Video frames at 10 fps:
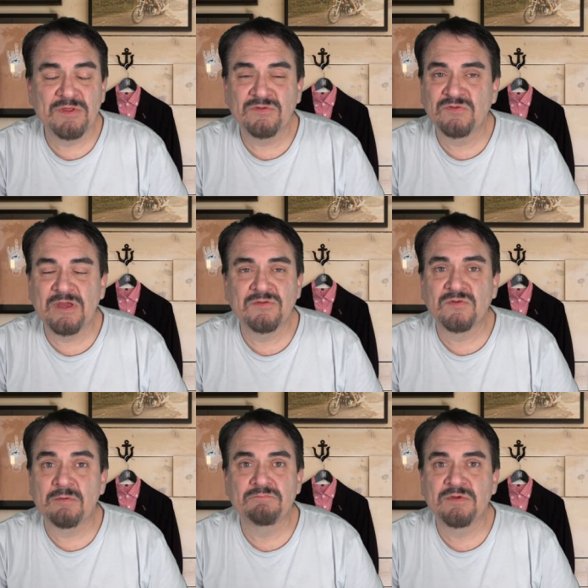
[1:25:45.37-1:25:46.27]
these
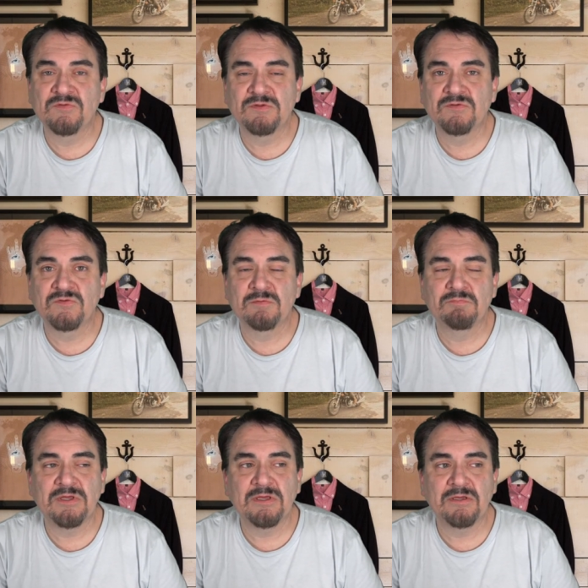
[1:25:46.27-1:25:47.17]
days, I'm busy as
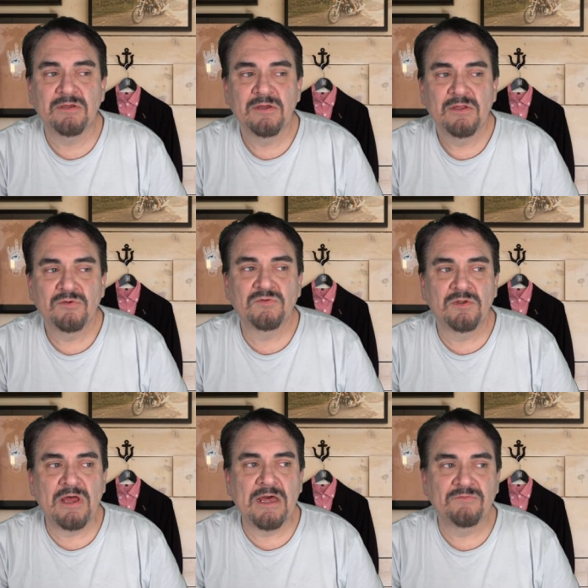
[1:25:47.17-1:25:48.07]
can be. There's
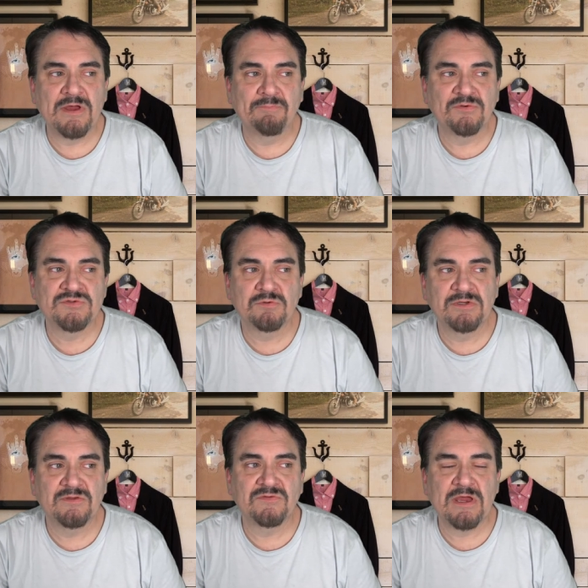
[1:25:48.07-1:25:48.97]
a lot of
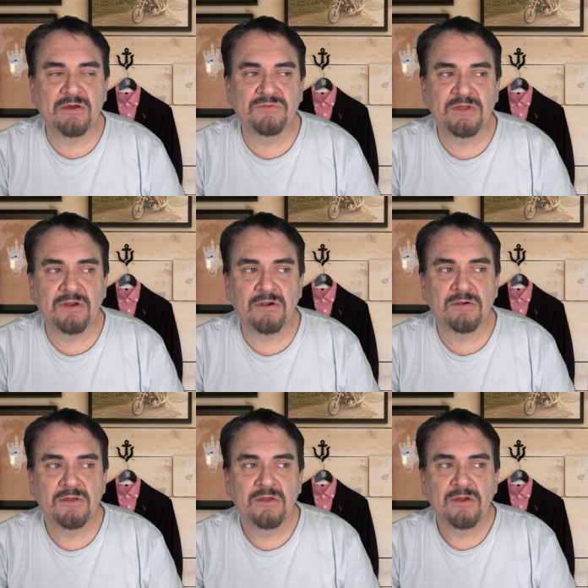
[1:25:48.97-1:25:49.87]
opportunities out
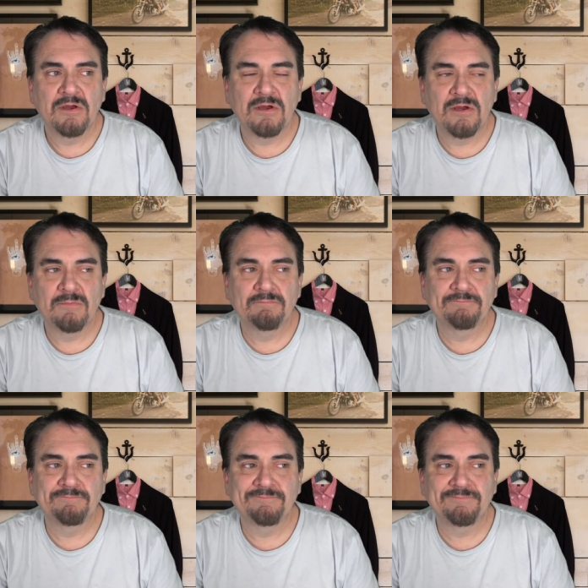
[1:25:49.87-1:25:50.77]
there.
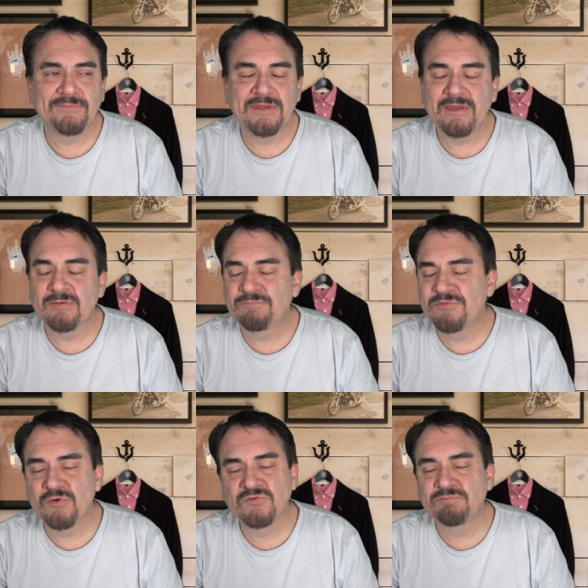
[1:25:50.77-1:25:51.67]
Again,
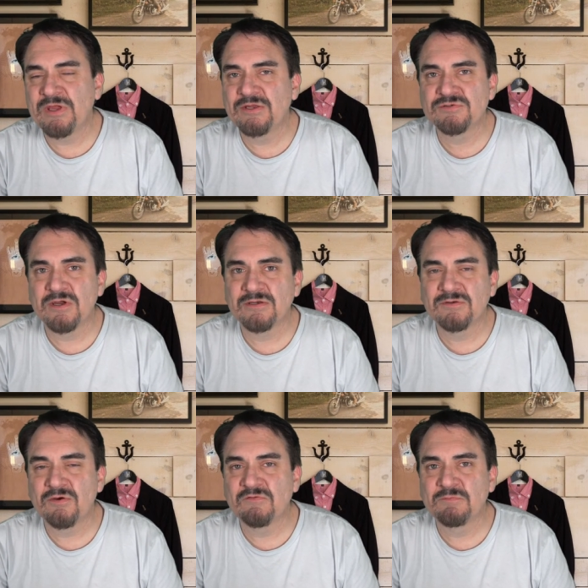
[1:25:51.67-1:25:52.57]
those in
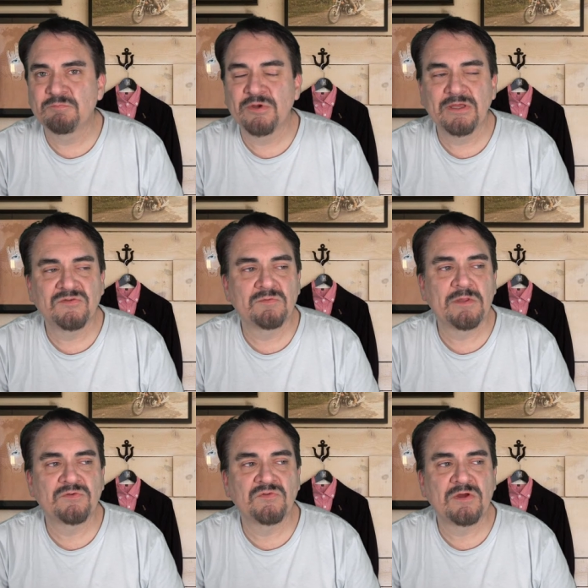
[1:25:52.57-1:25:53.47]
Patreon, you know I've been bringing
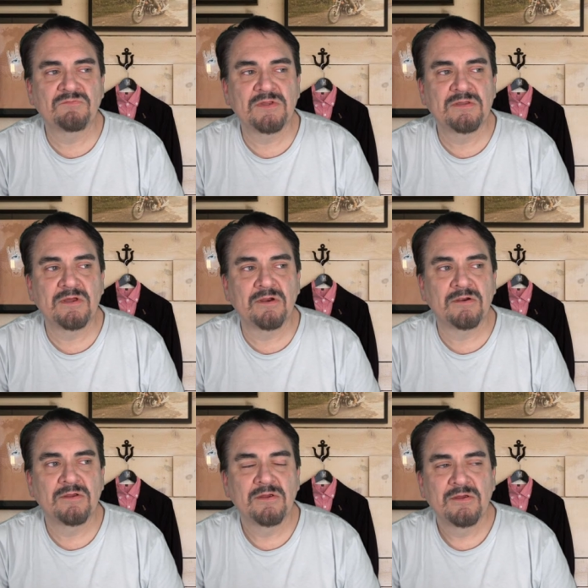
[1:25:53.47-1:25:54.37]
some other stuff in
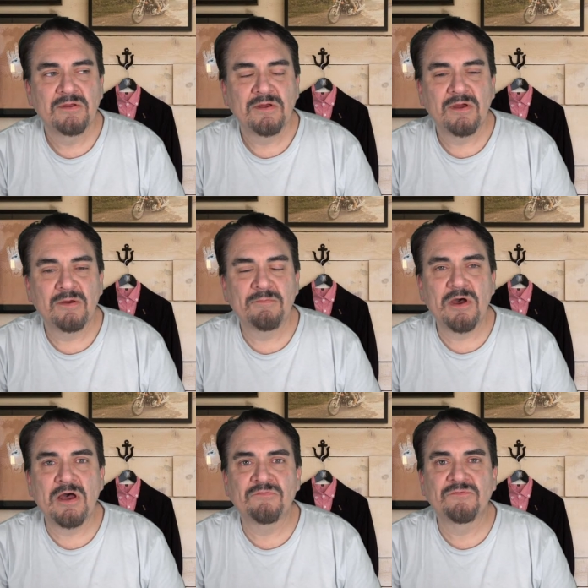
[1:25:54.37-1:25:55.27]
there,
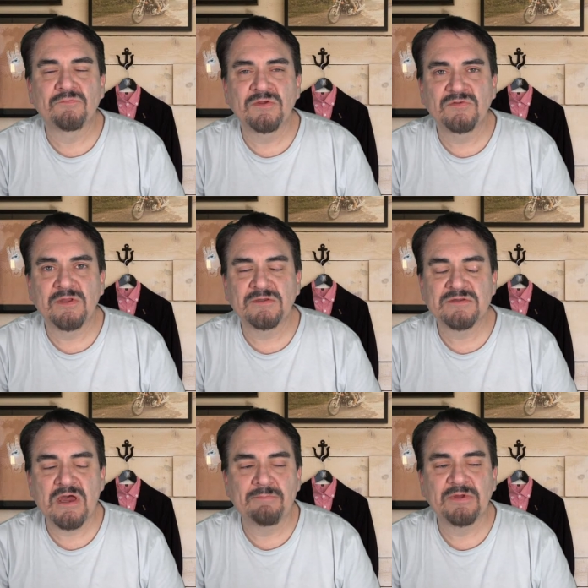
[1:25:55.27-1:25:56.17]
off reselling
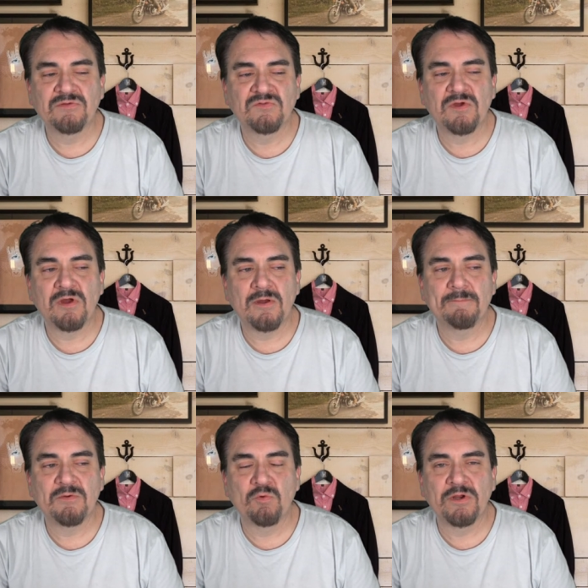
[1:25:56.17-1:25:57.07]
topics.
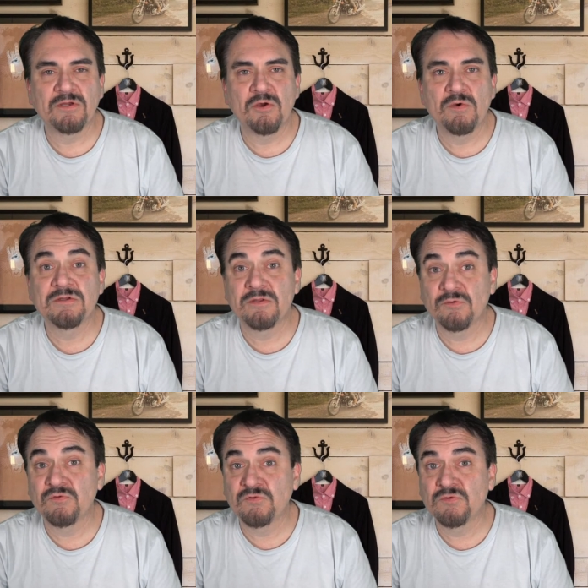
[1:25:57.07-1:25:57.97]
We're going to go into
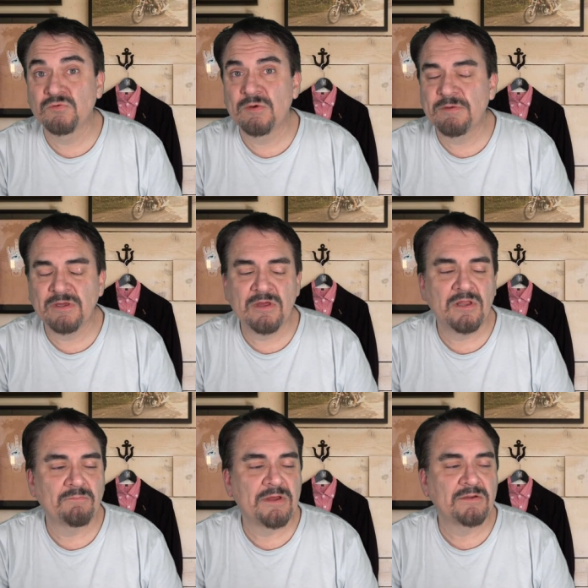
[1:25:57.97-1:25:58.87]
those too. I'm not going to
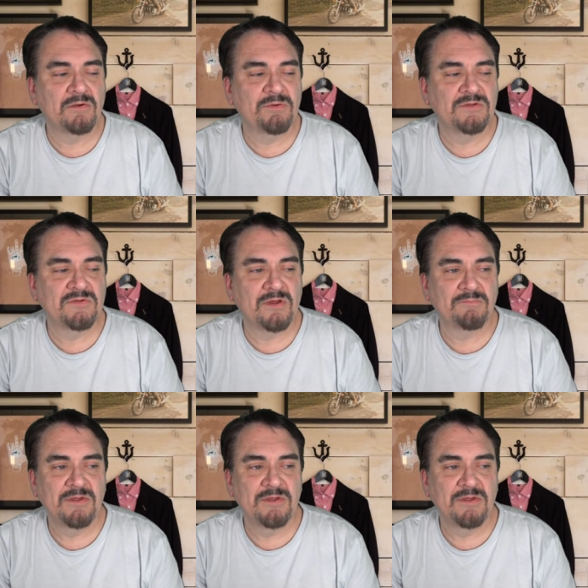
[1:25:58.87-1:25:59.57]
holler them out here, but